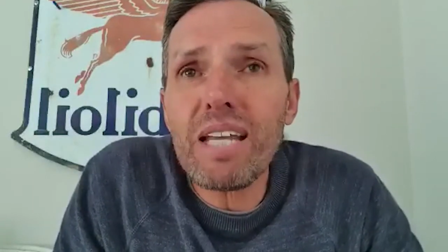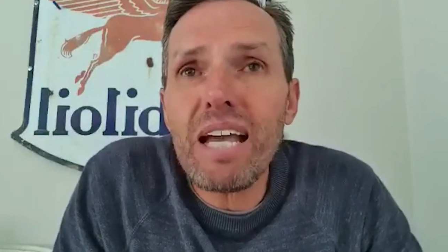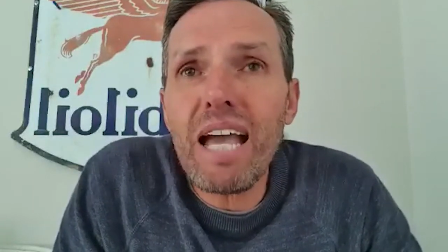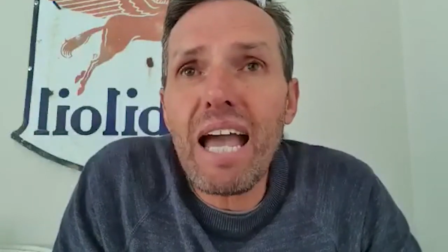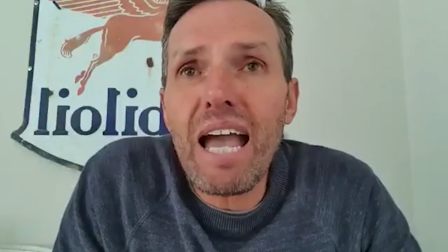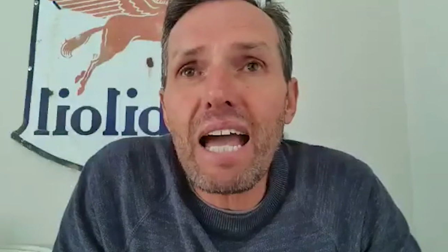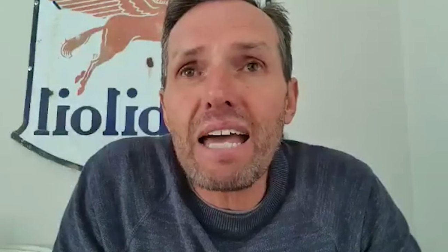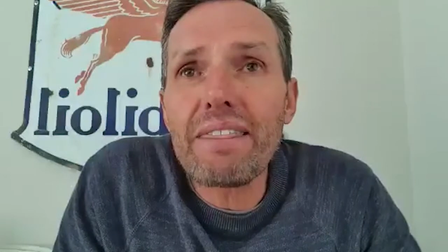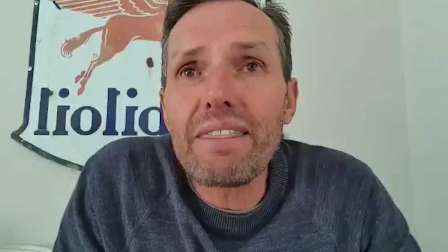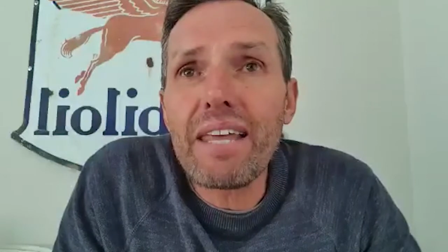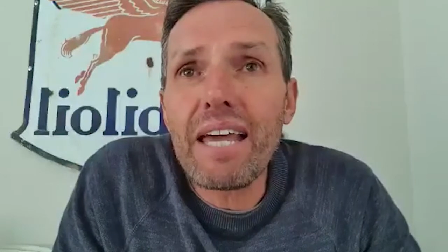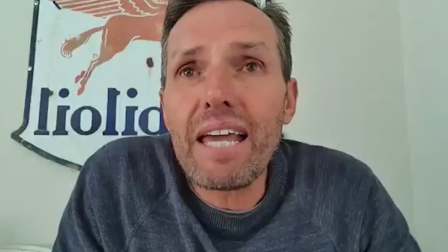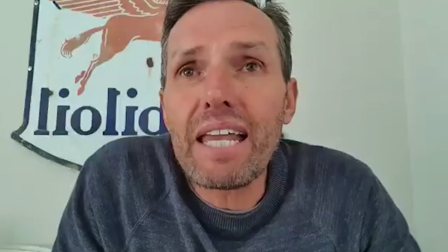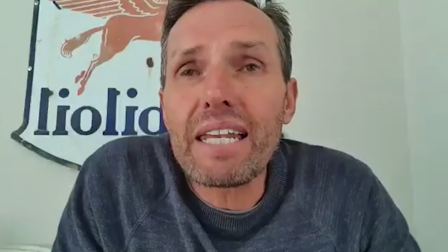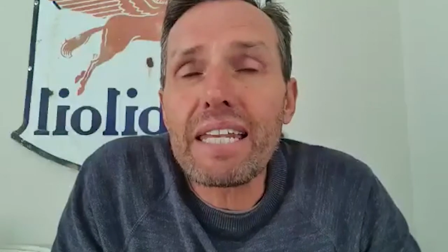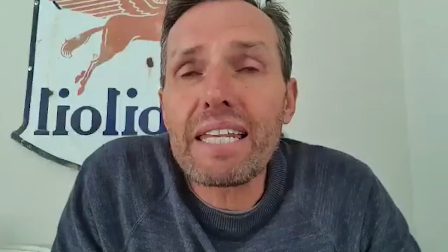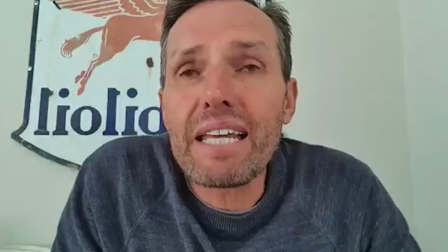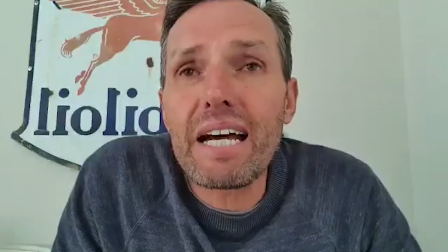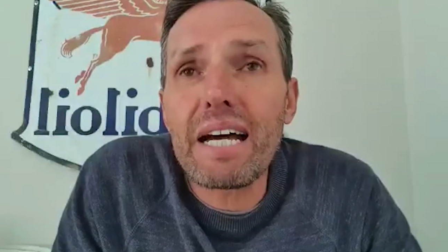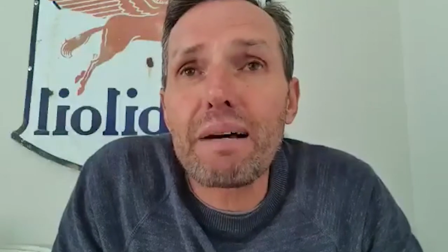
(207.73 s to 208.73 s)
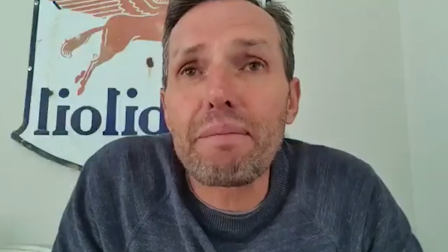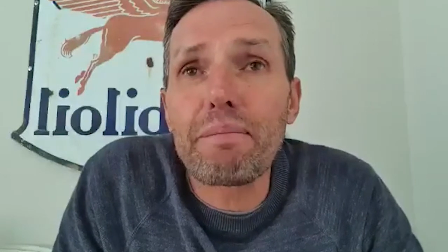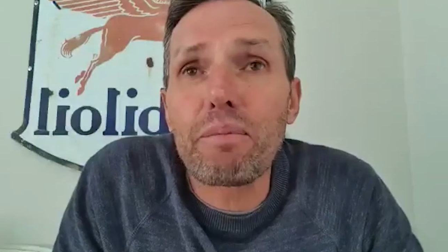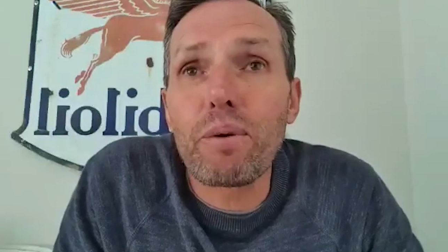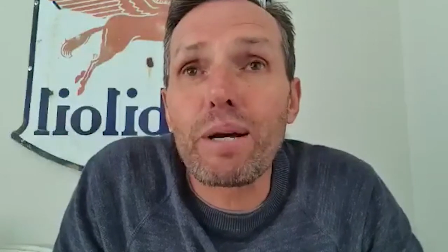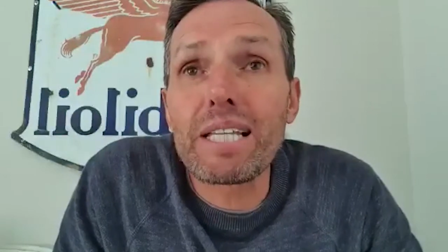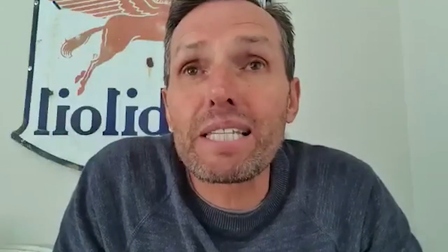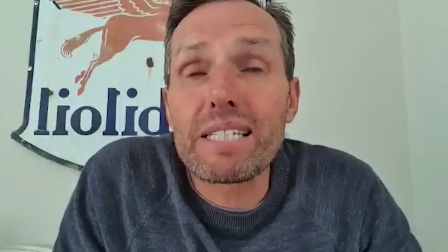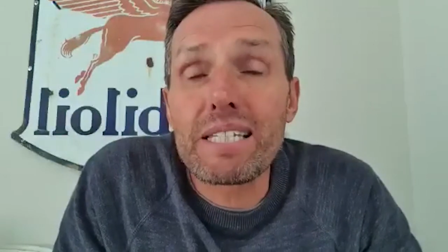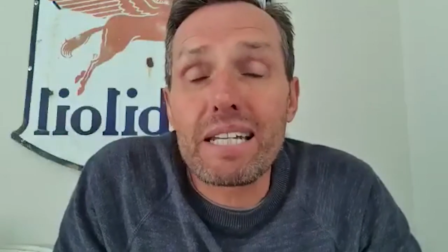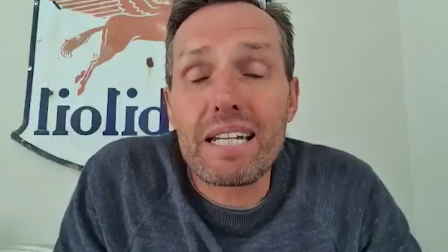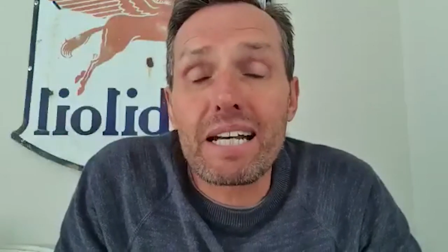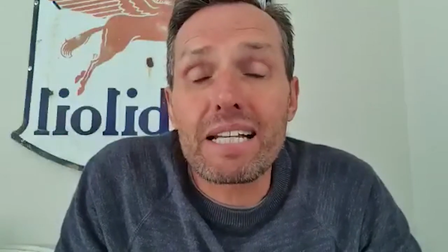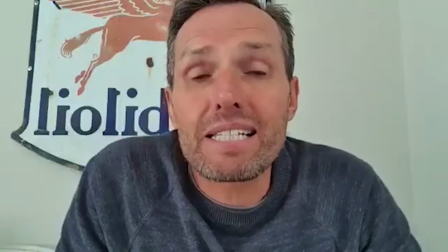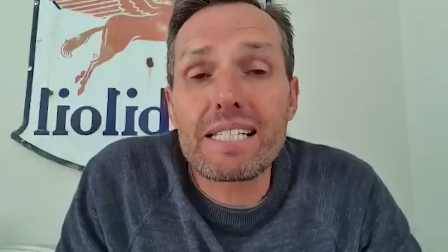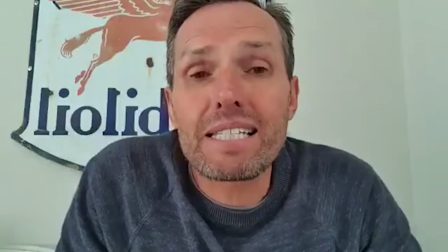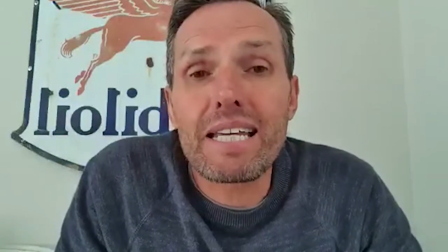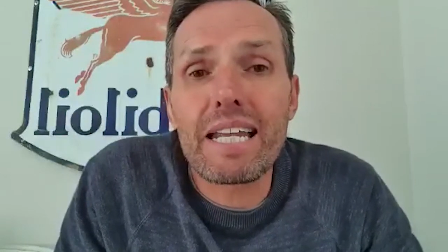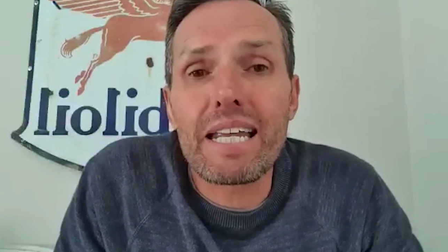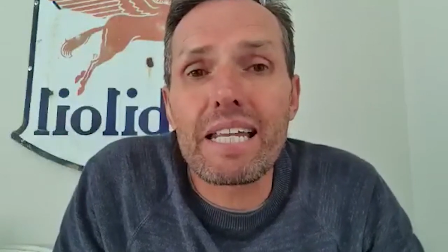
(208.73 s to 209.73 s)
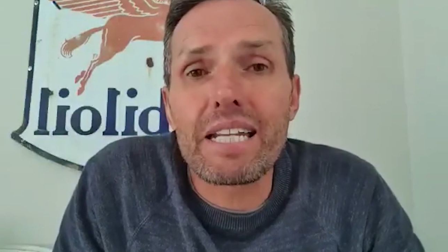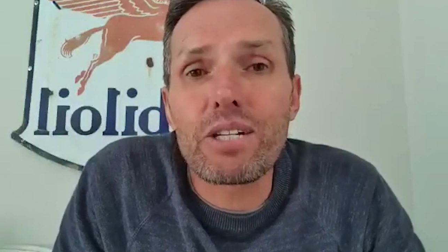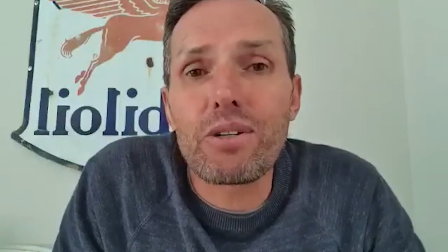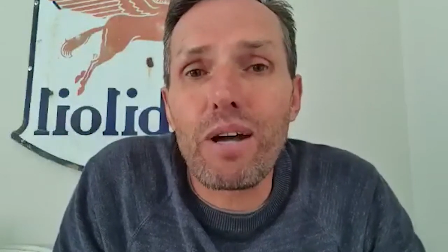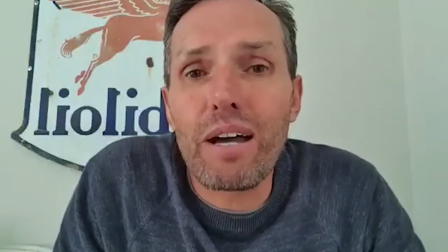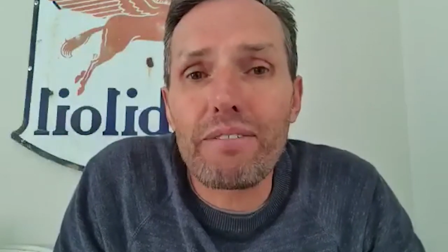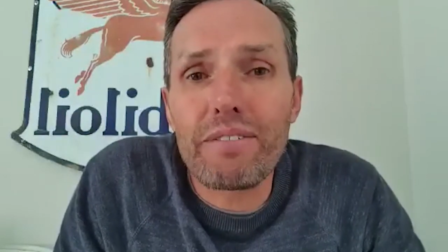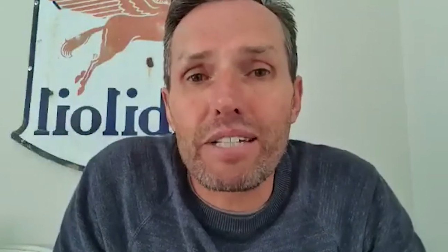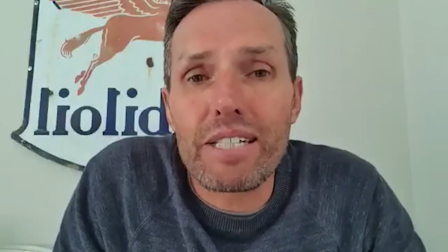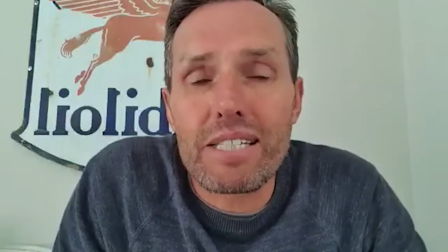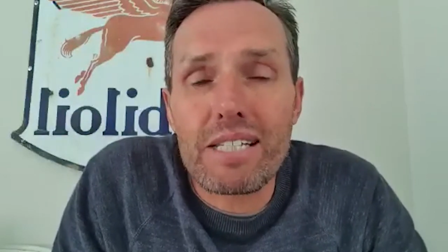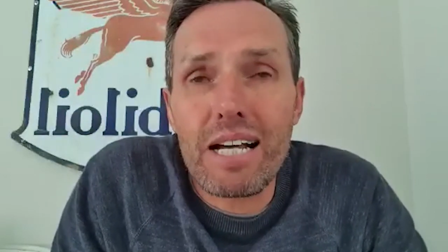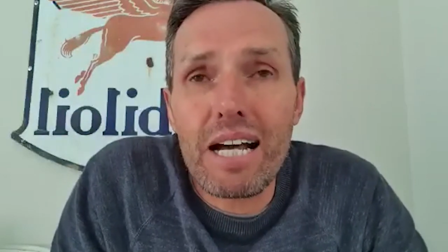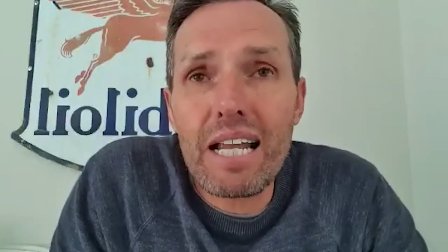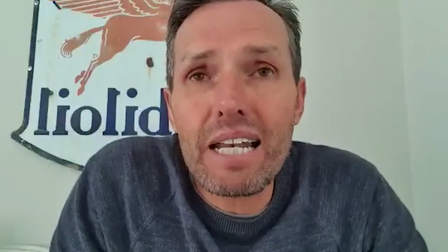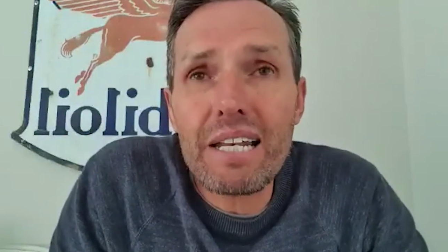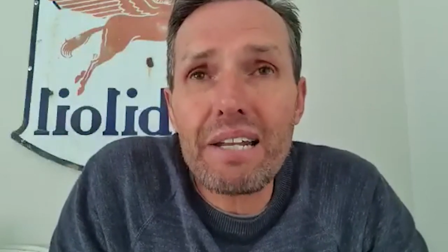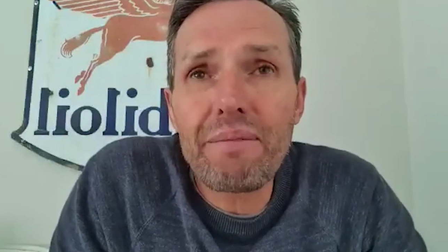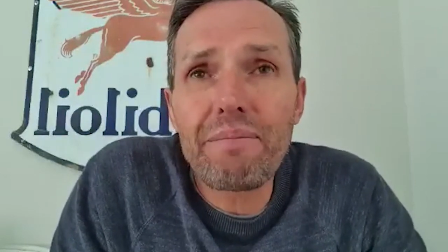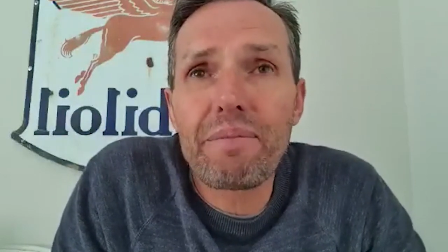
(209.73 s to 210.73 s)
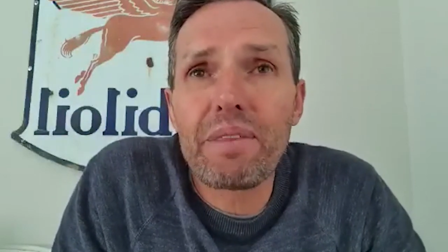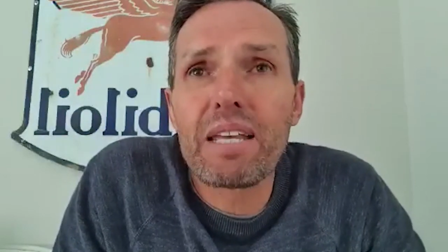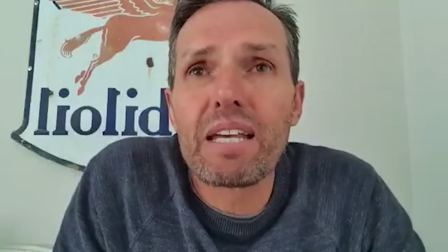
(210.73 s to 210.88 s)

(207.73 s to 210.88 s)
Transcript: And then went and I studied graphic design.